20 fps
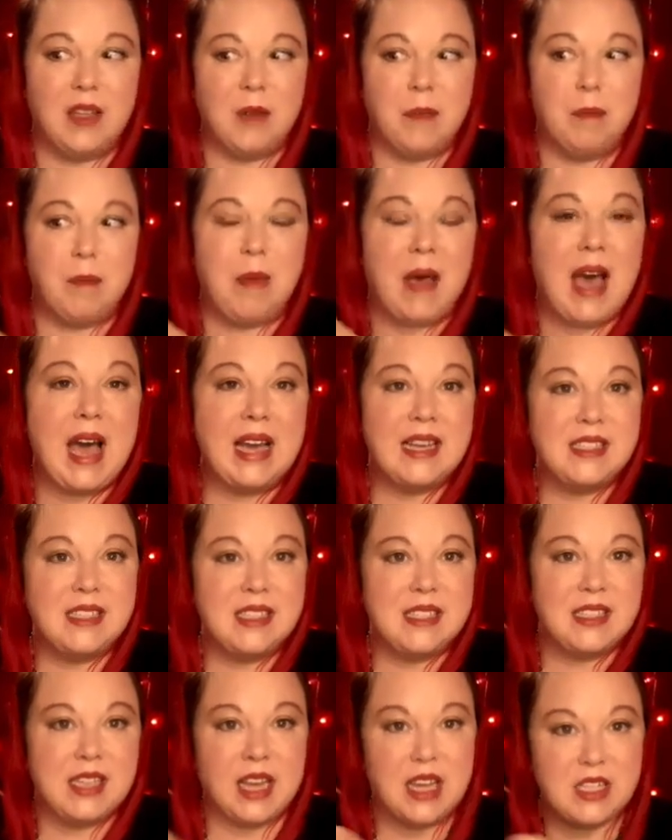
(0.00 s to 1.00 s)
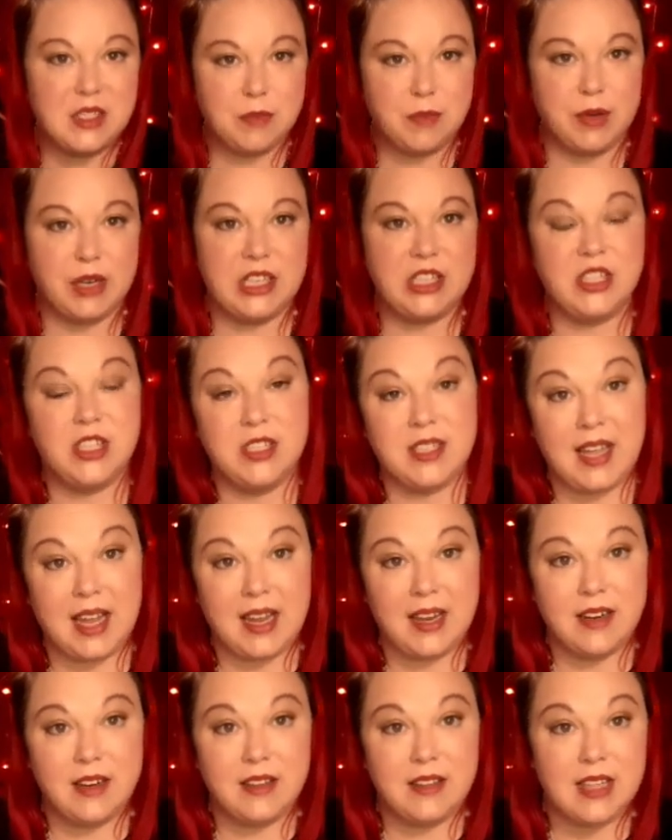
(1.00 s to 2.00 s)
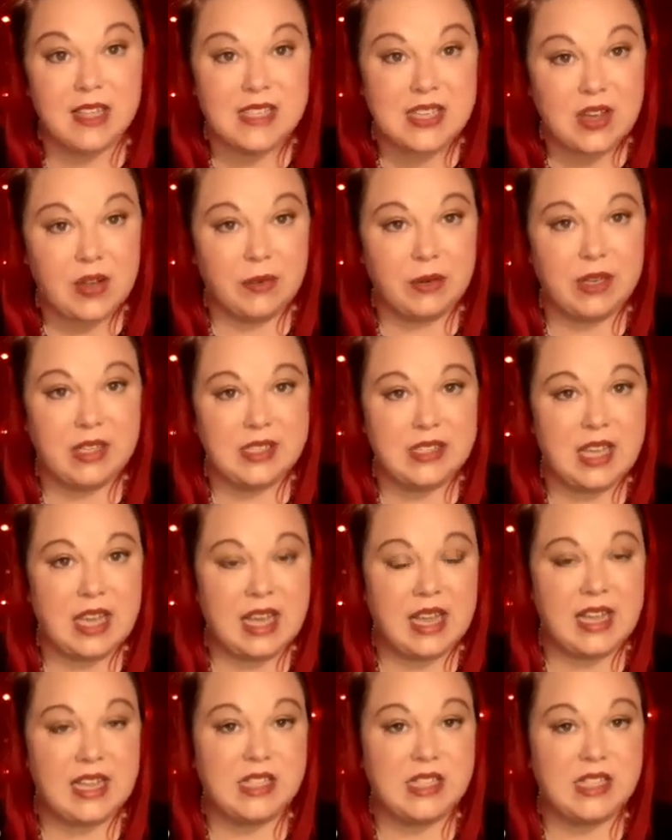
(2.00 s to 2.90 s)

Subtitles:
past its expiration date. And that's how I'm going to say it.